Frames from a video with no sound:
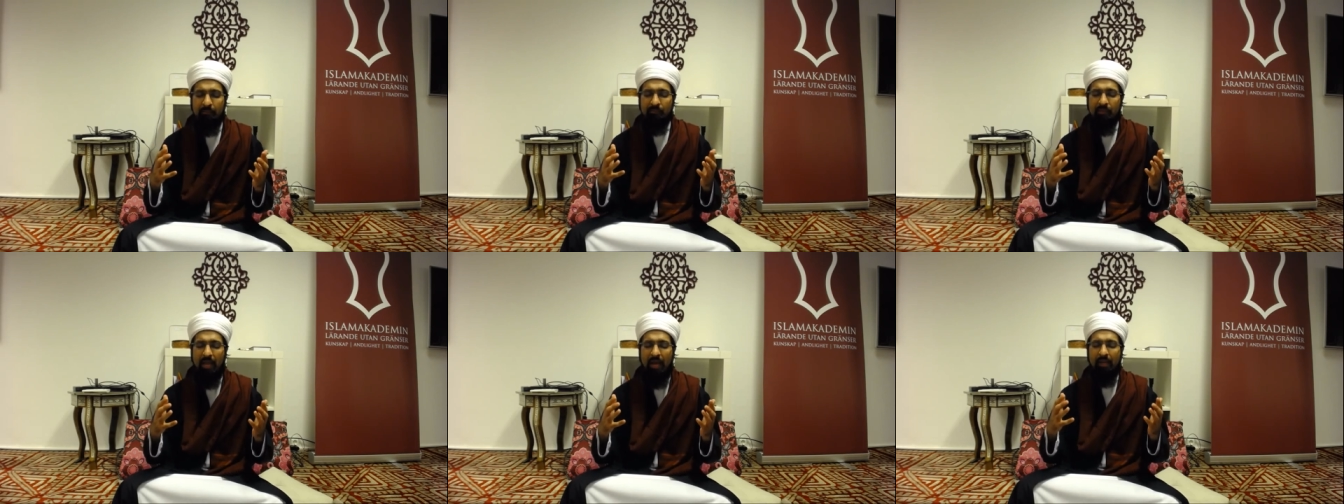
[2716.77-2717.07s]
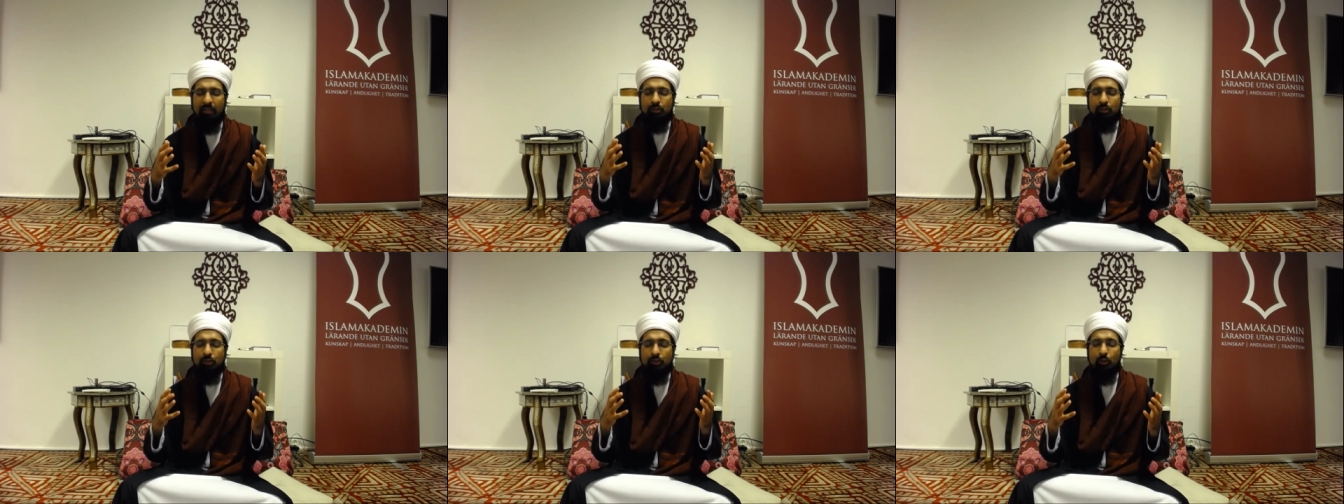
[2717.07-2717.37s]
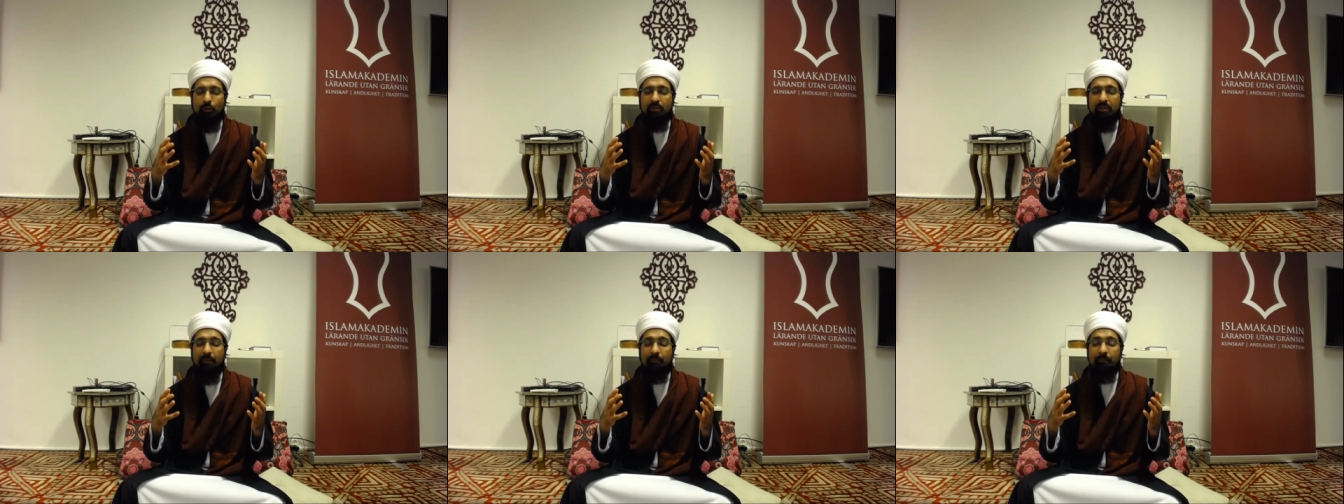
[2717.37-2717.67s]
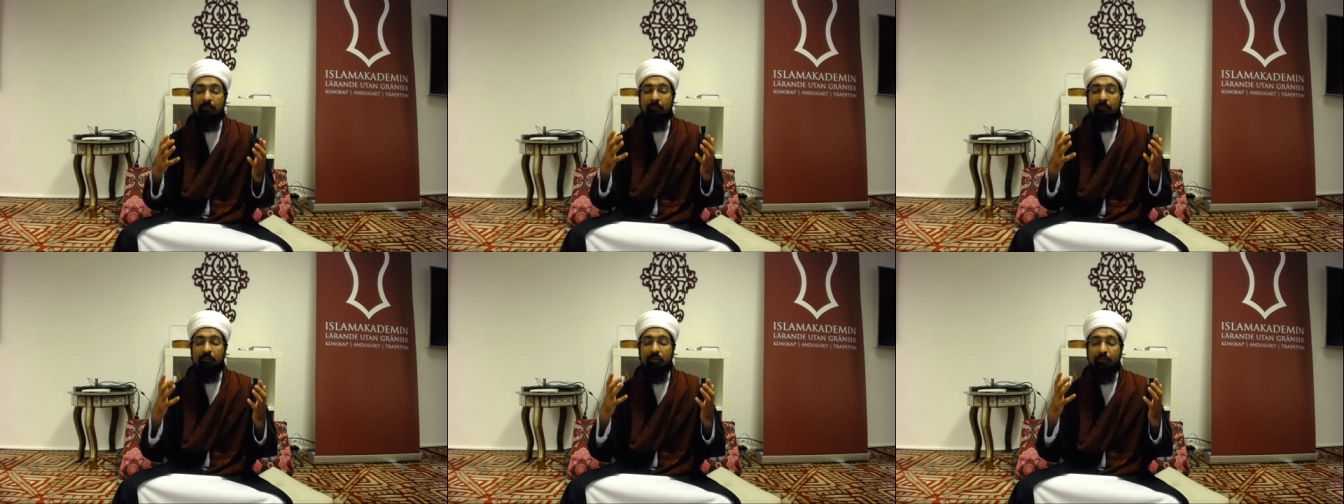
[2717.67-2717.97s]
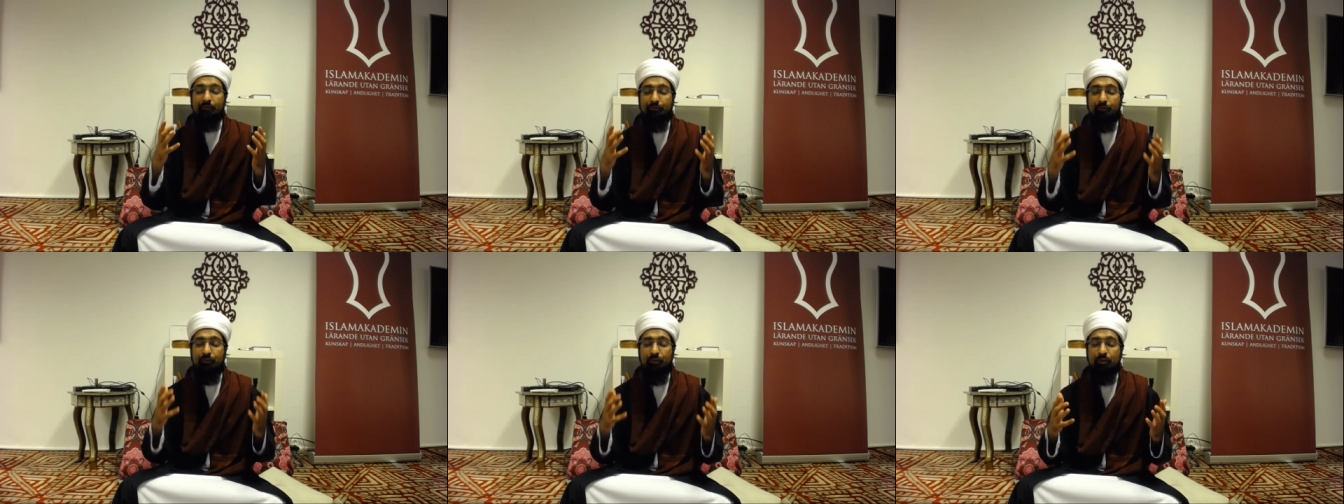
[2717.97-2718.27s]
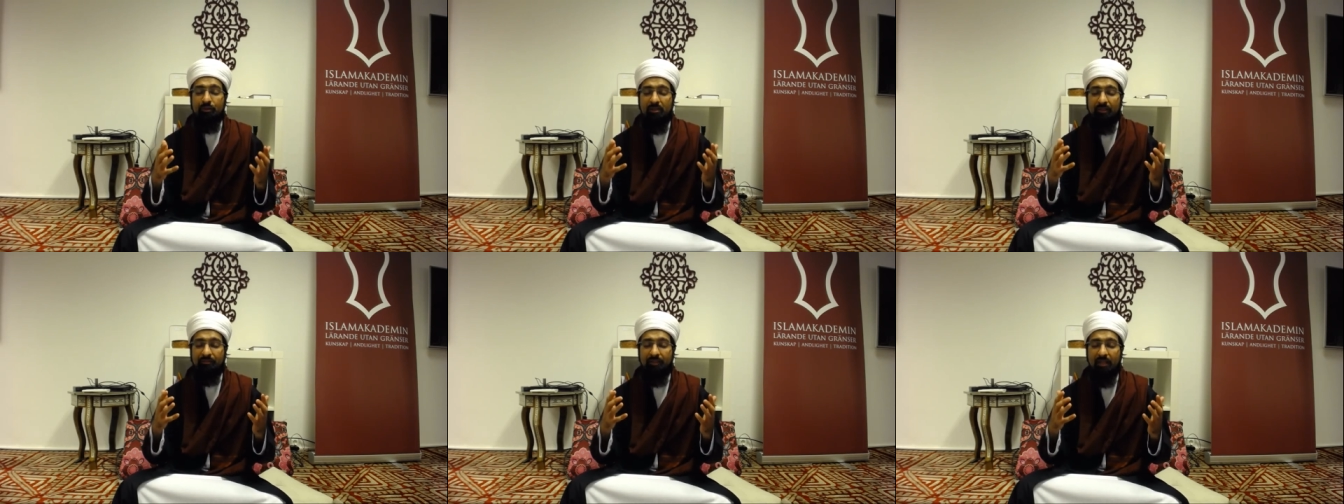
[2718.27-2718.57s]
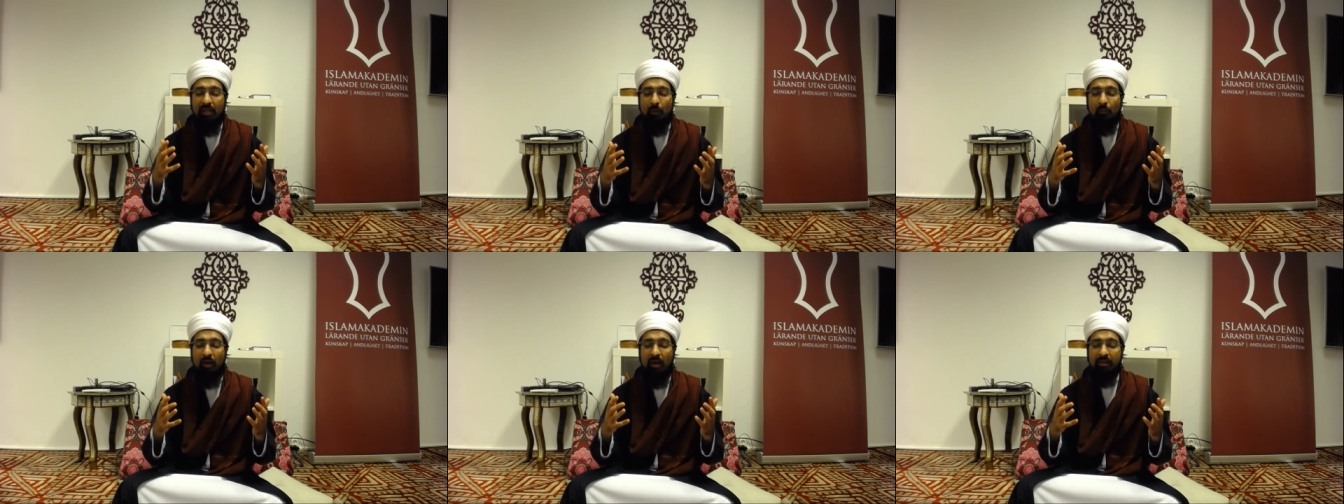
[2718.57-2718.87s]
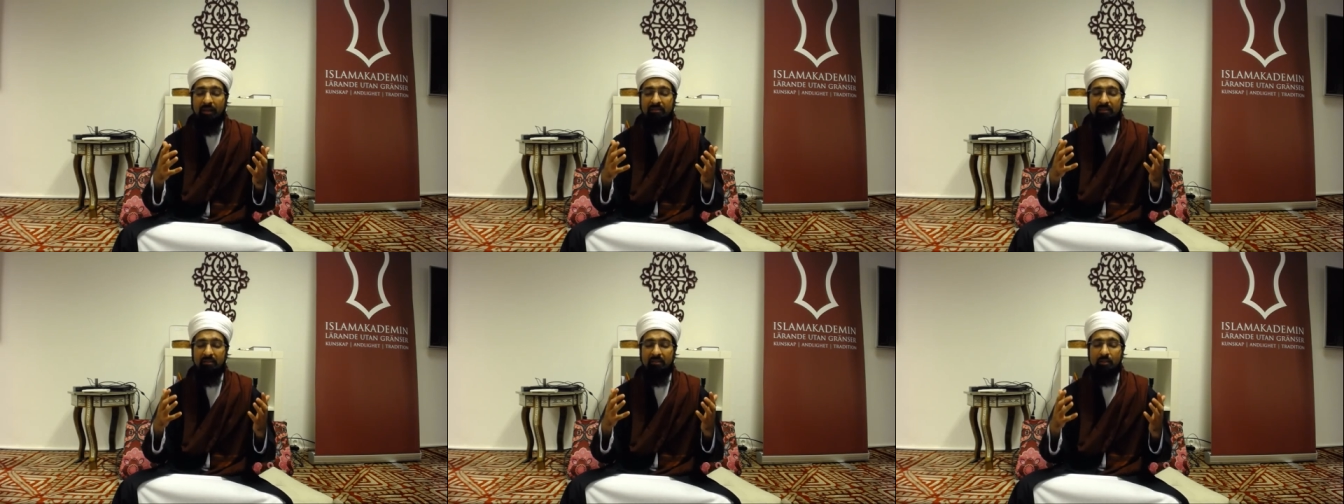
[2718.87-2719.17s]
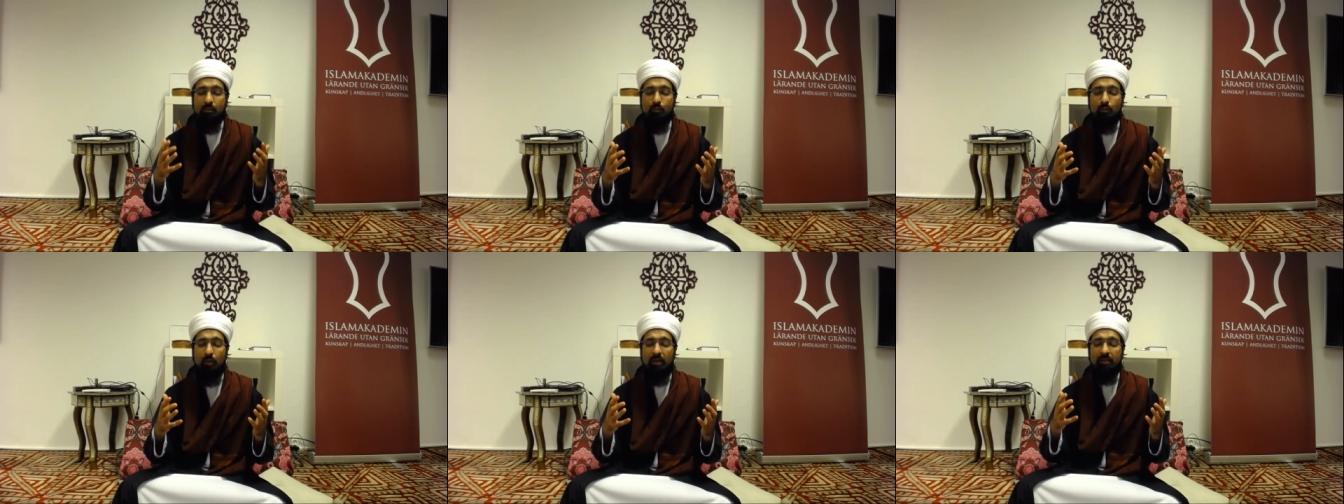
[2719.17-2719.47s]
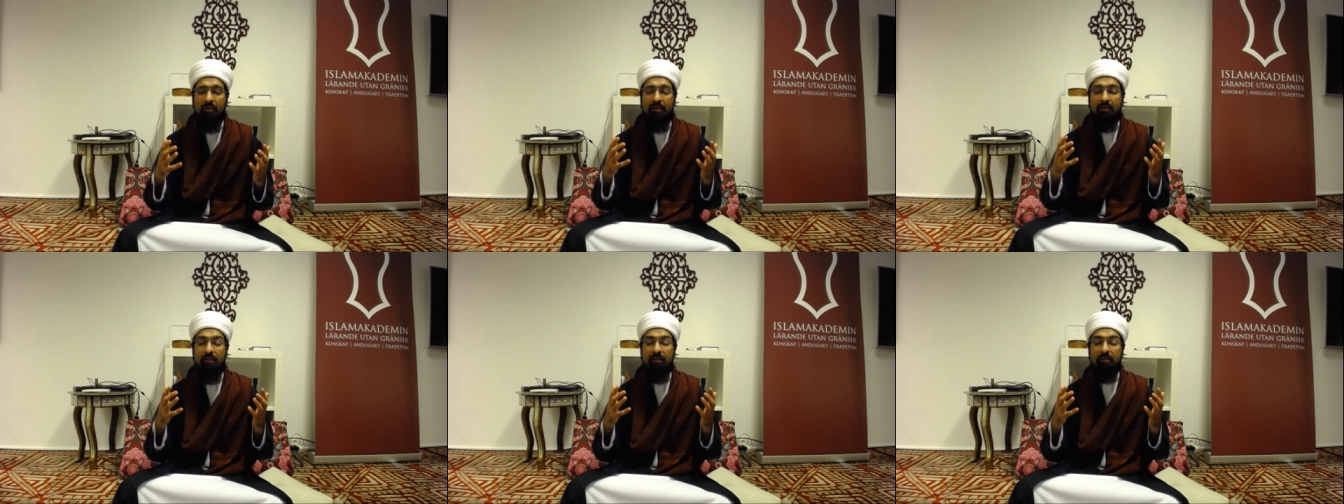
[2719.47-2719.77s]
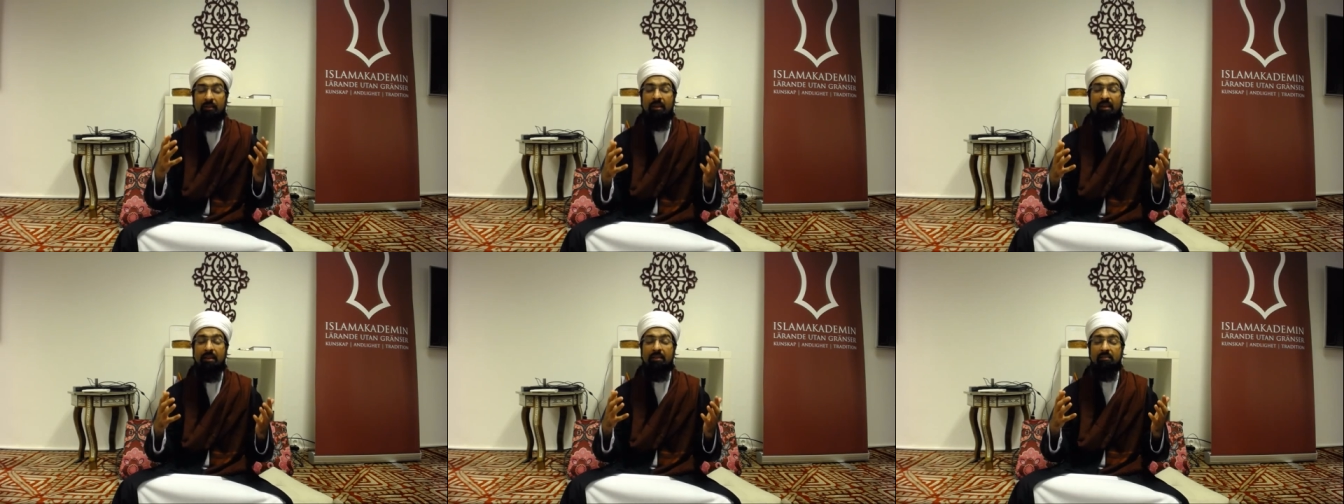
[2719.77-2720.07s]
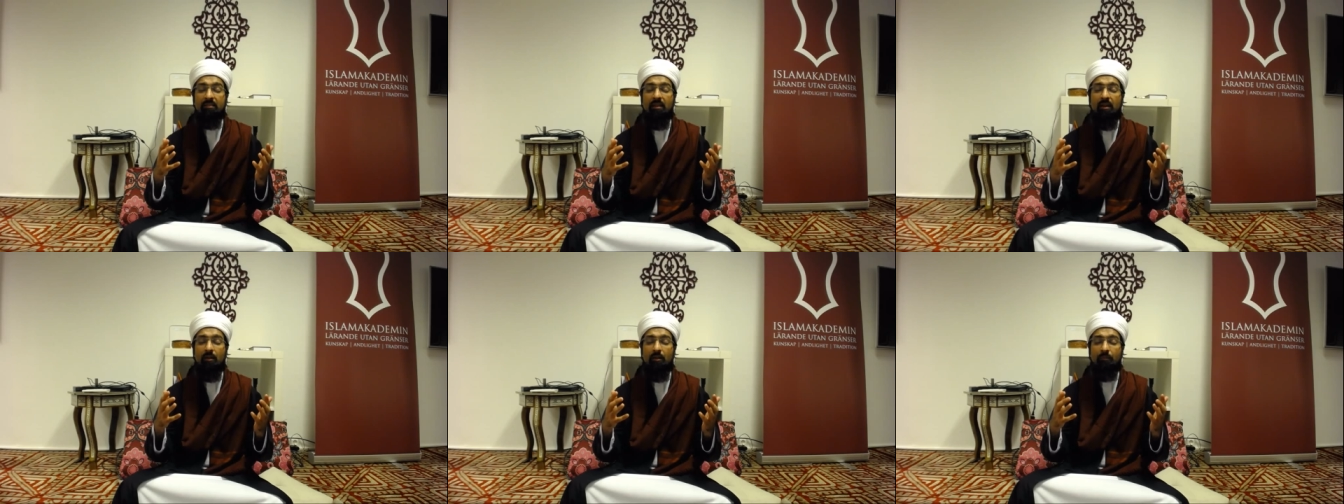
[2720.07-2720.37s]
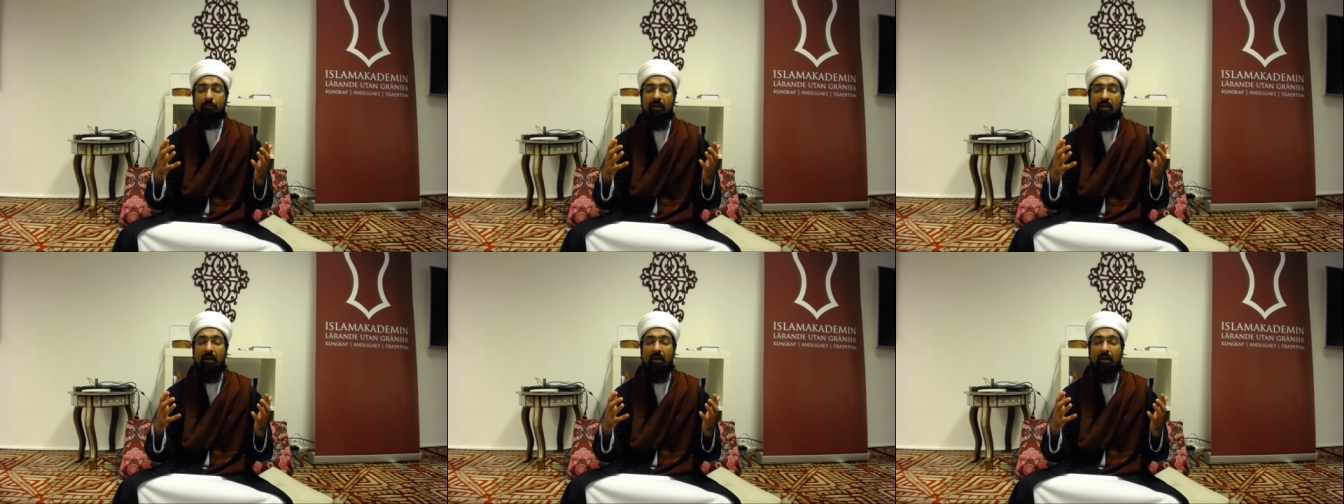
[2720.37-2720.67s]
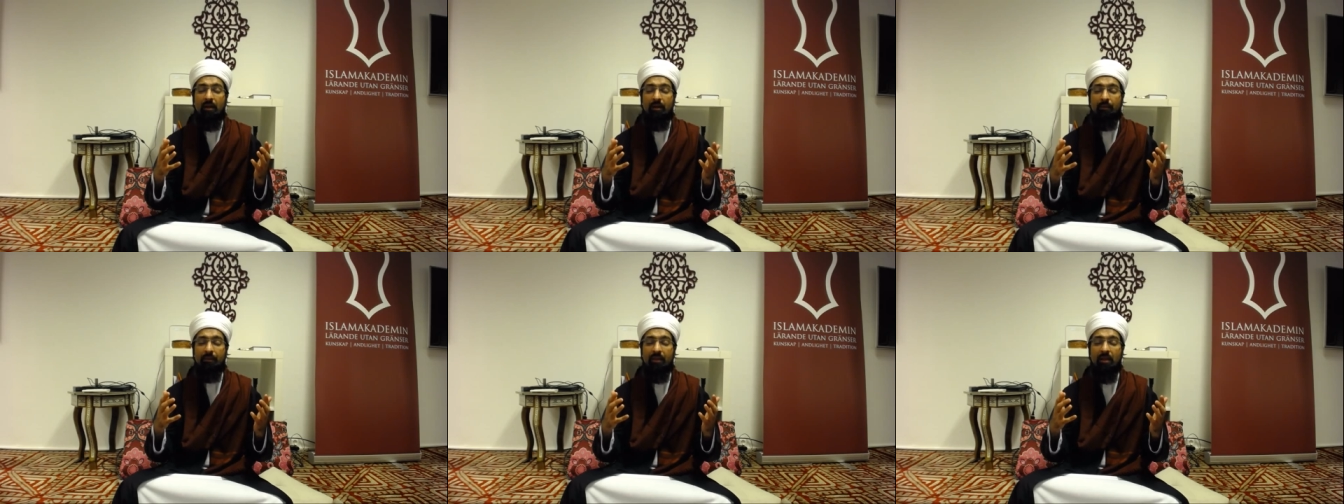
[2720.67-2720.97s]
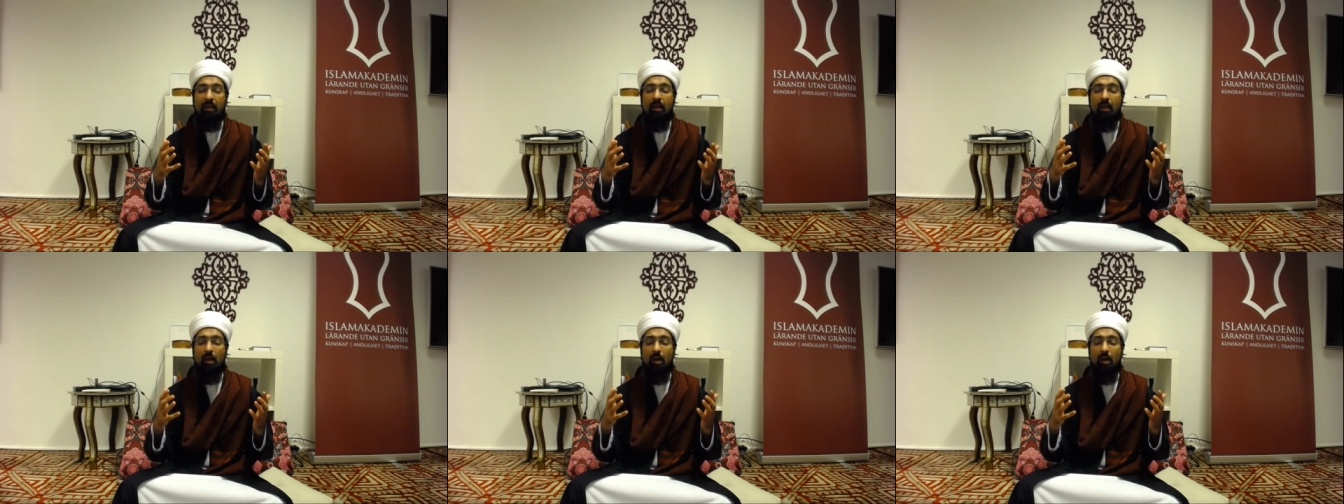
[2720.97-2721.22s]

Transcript: and show them the fruits of their works in this world and in the next, Ya Rabbil Alameen.